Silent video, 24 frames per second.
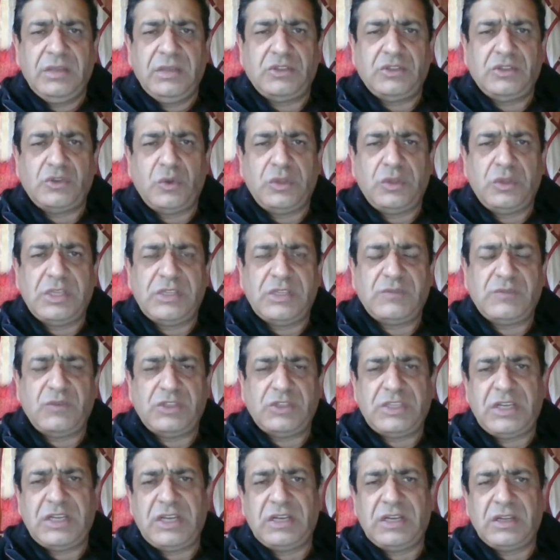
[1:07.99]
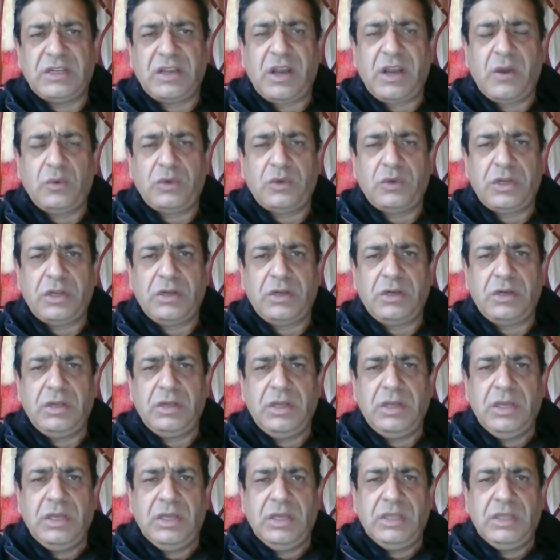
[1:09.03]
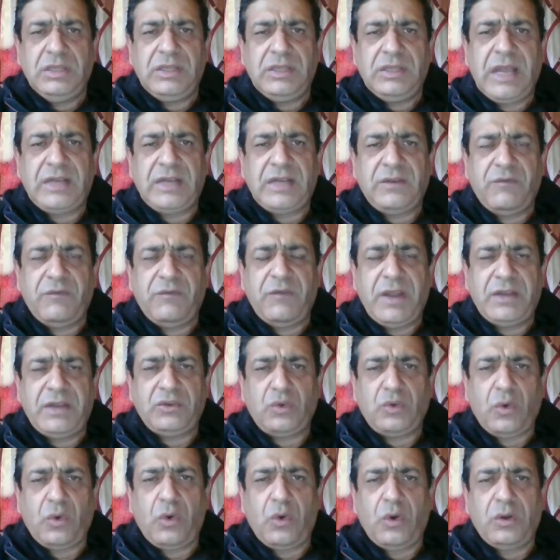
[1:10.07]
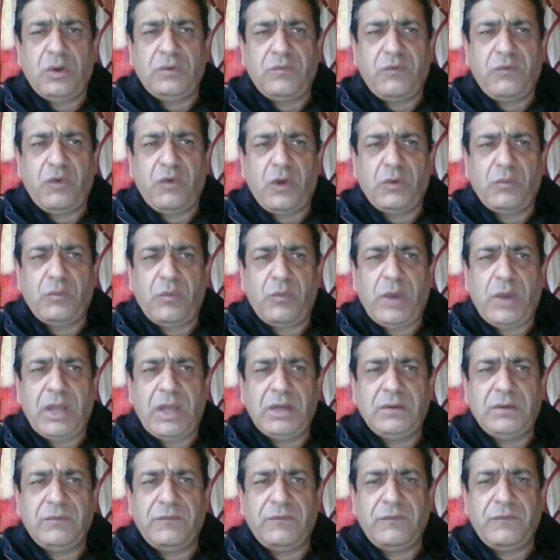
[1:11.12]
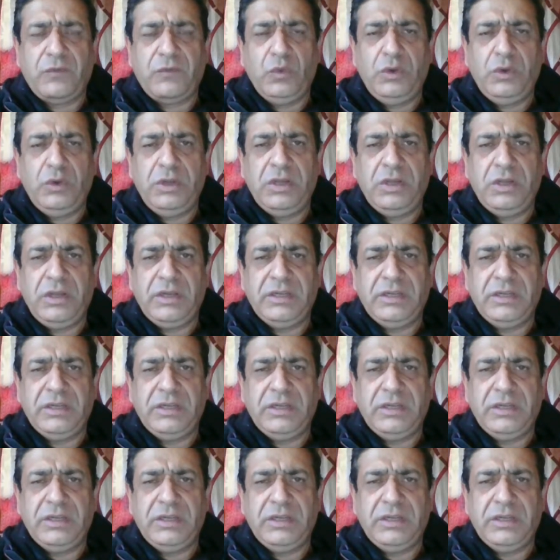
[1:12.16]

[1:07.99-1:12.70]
So this was an encounter that went on for one full